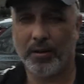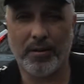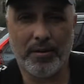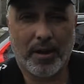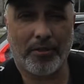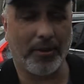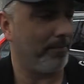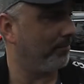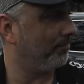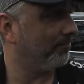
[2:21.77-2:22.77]
Nothing.
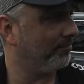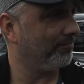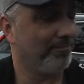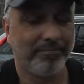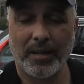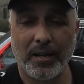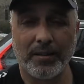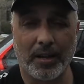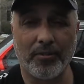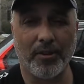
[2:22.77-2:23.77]

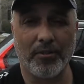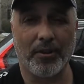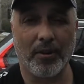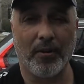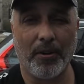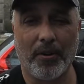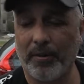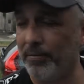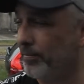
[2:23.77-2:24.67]
There's nothing going on.